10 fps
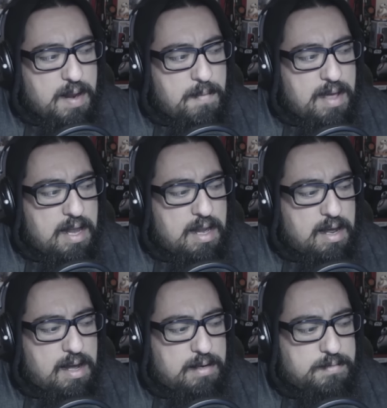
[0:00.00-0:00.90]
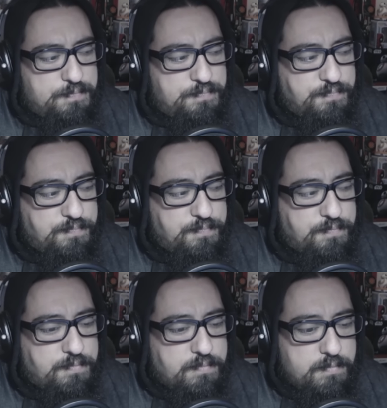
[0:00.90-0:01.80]
I mean,
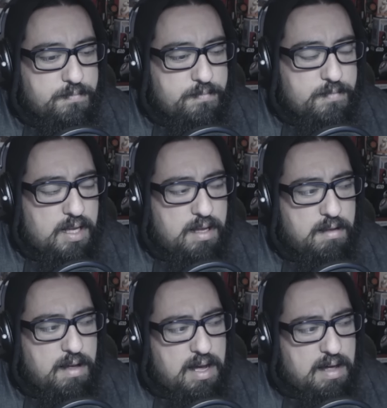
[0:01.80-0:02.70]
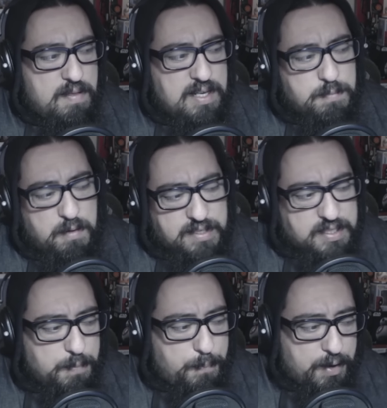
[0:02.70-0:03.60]
these movies
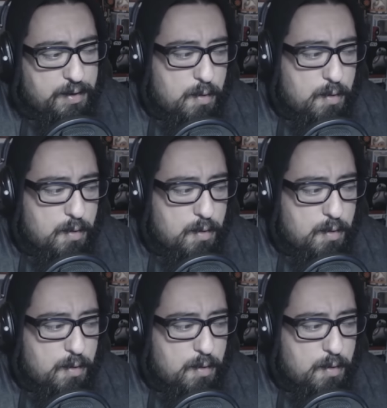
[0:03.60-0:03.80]
do pretty